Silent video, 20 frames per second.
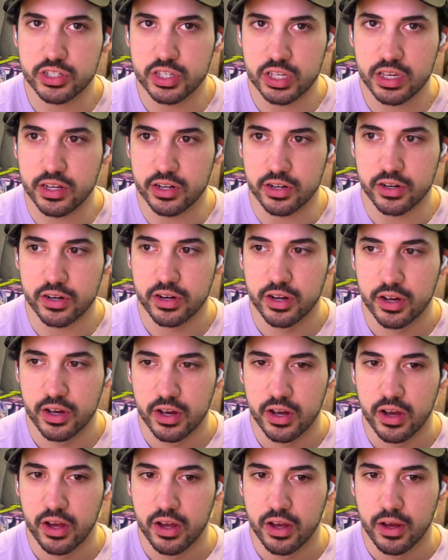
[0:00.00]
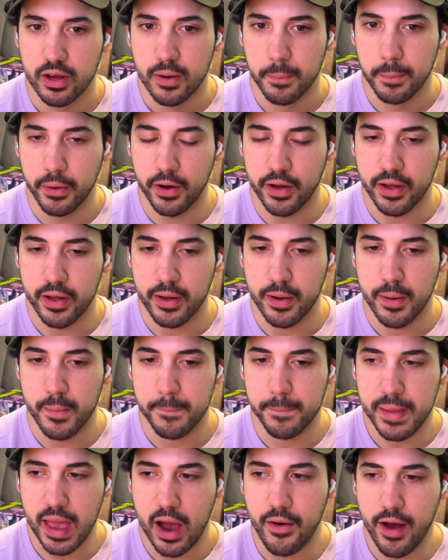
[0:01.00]
here, but
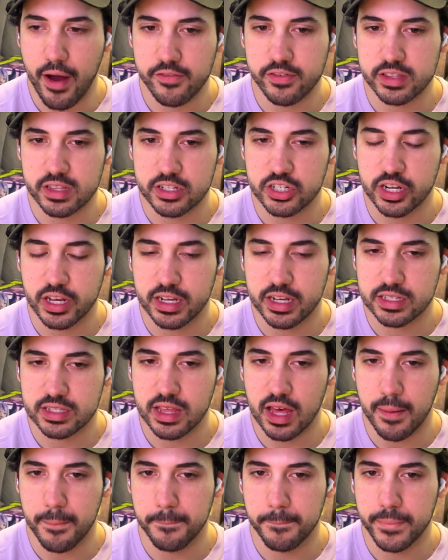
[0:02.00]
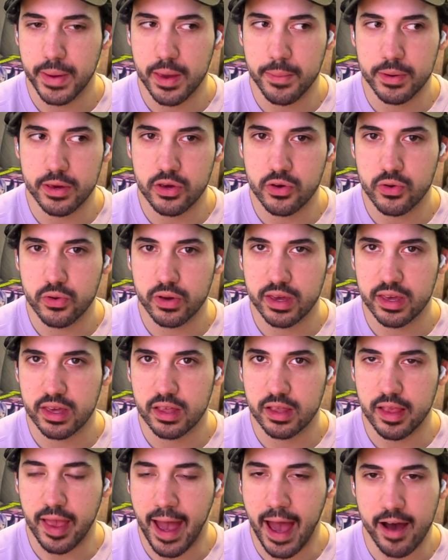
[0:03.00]
now having the chance that maybe you
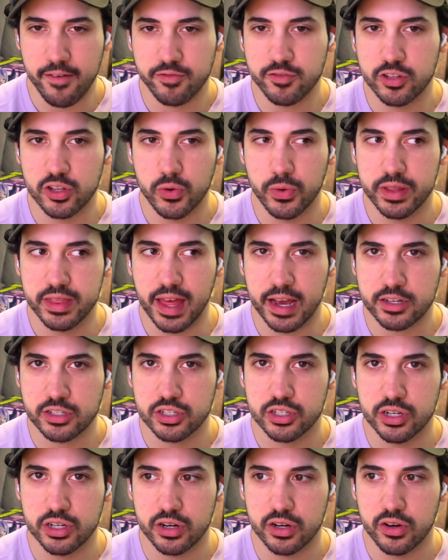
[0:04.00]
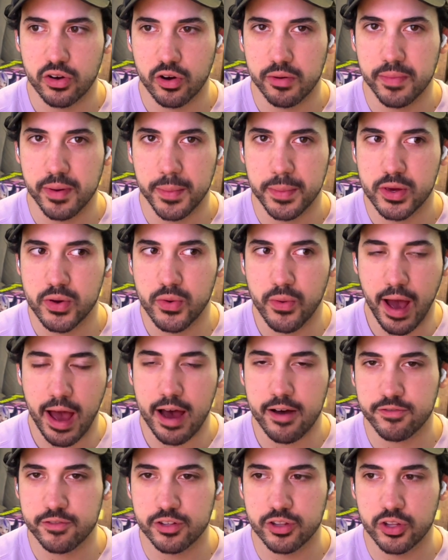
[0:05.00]
have to do it next year, or maybe you
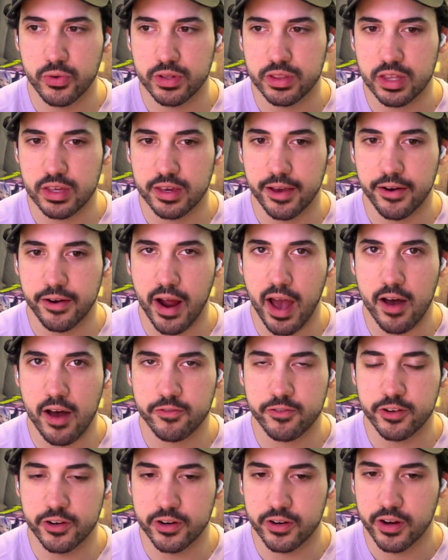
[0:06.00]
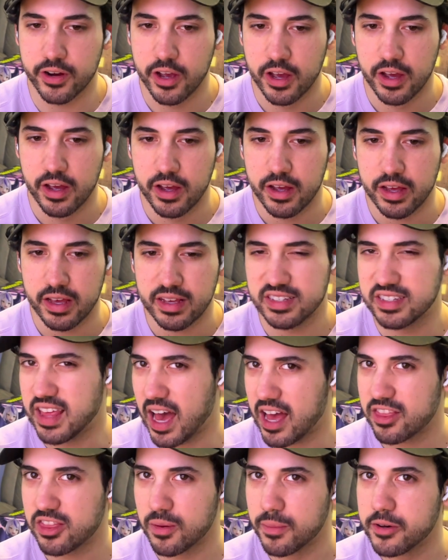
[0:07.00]
have to do it the year after, is
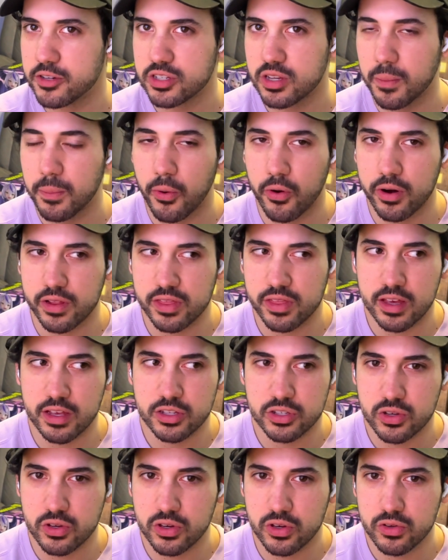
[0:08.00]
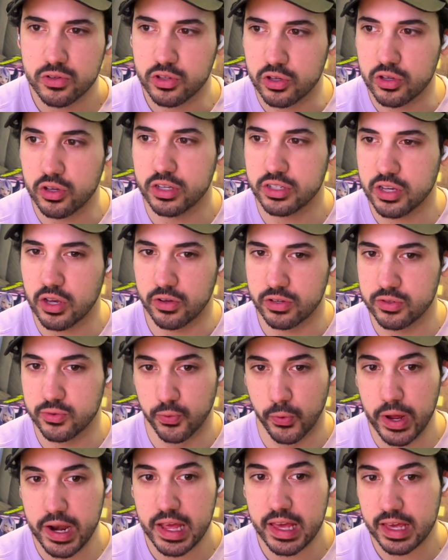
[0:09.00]
that the most important thing to you? Is
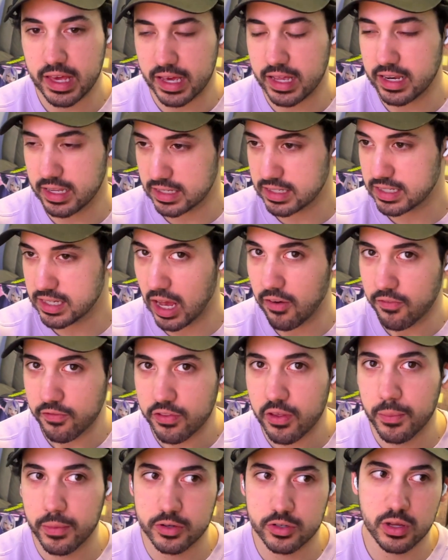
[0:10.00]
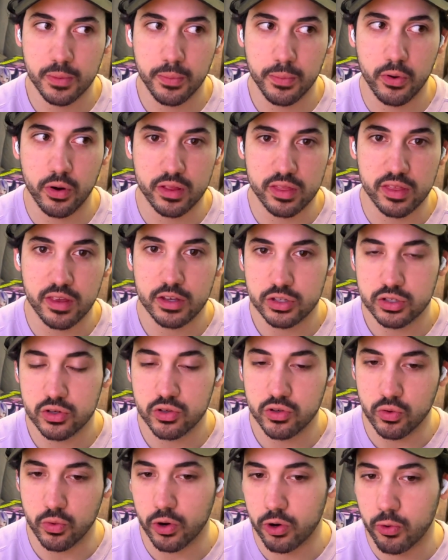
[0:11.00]
winning in itself the most important thing to
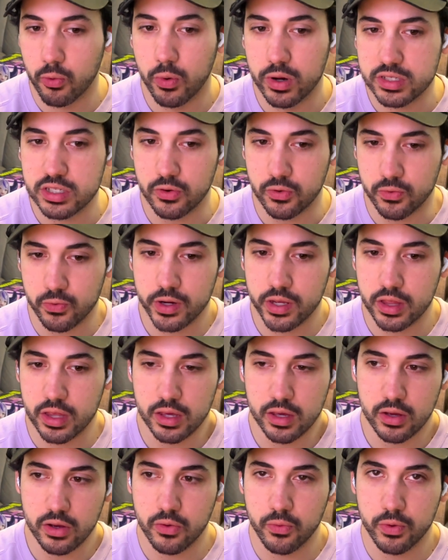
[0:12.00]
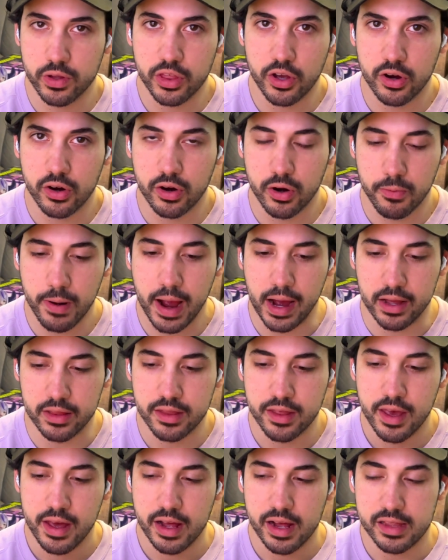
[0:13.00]
you, or was it really with her around?
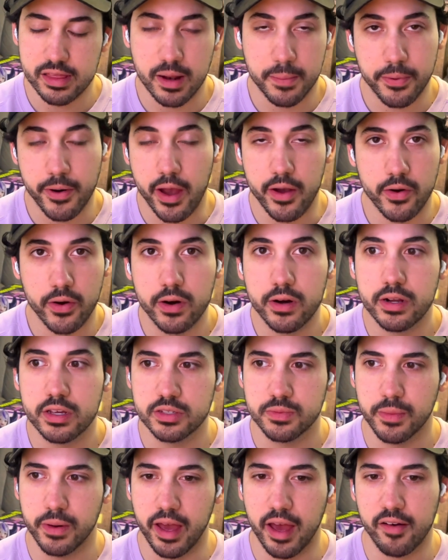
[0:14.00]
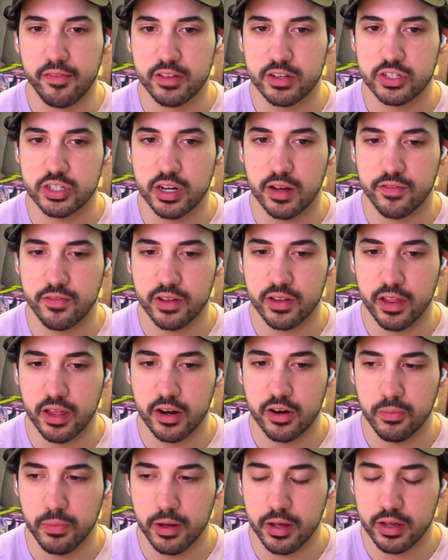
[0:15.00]
And then priorities might have to shift a
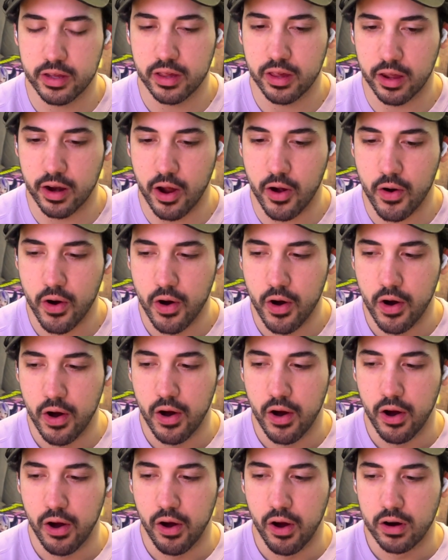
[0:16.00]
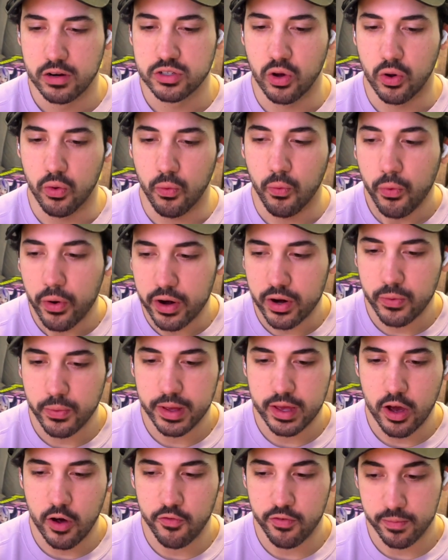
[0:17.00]
little bit, you know? So where do we
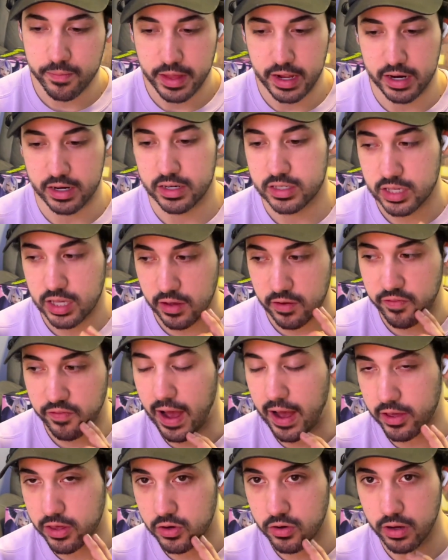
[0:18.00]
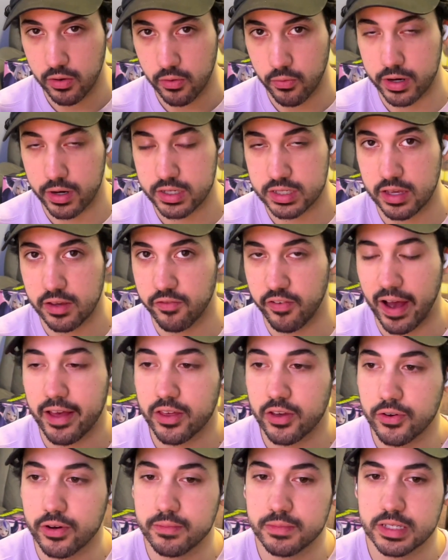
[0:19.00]
go from there? Where does he
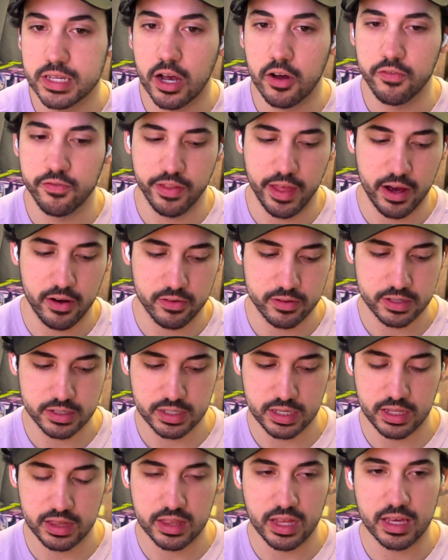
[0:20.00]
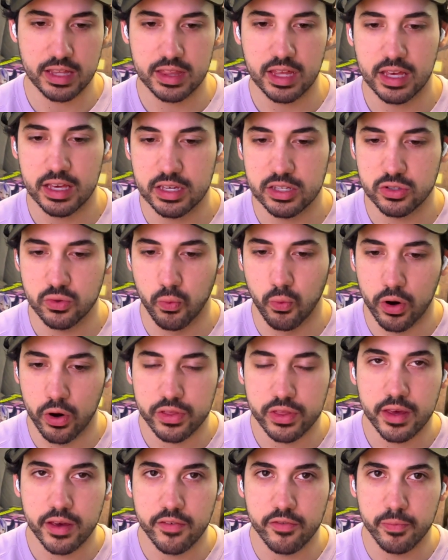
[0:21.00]
value himself now? Does he think that he's
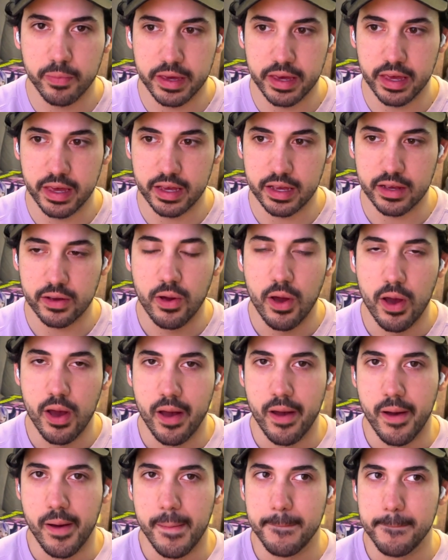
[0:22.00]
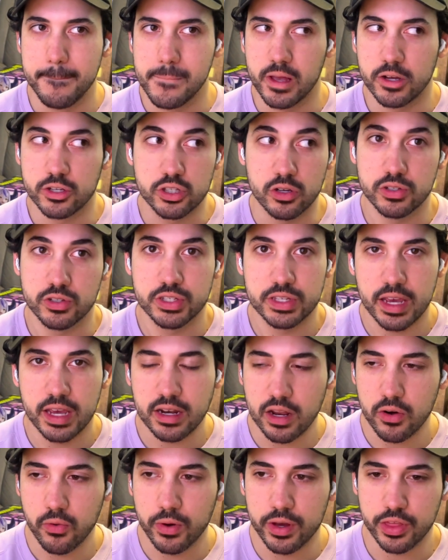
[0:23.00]
worthy of being
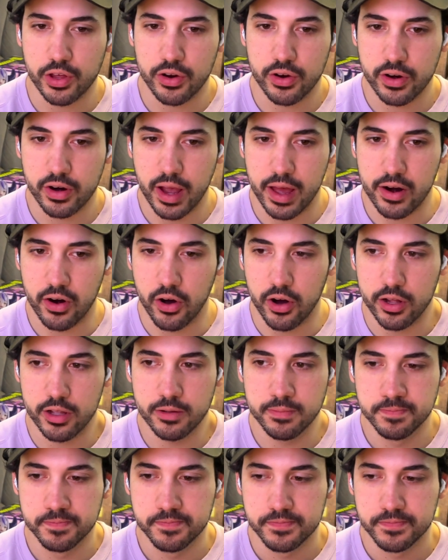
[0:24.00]
associated with her at all?